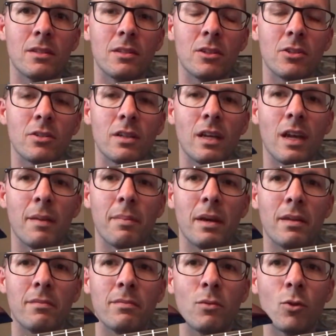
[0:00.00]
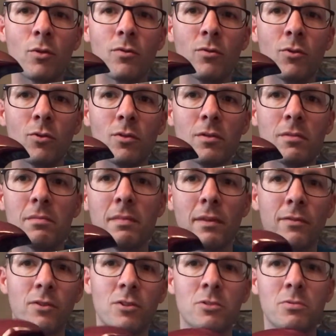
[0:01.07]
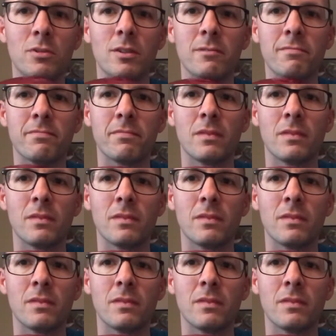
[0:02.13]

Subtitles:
ukulele I paid more for. My first one,